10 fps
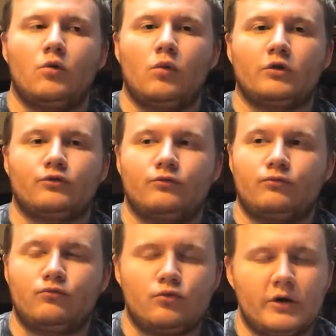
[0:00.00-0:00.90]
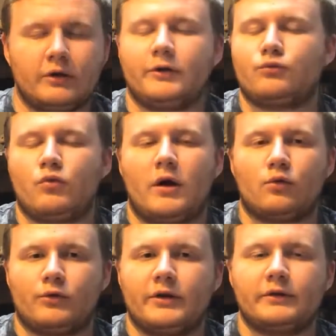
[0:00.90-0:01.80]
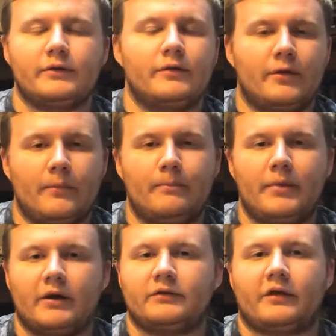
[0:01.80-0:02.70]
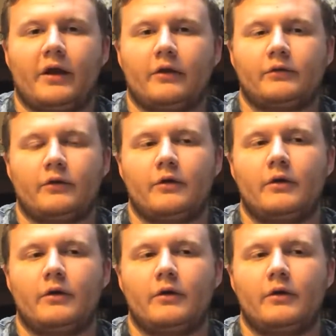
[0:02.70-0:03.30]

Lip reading: was really well written, the best character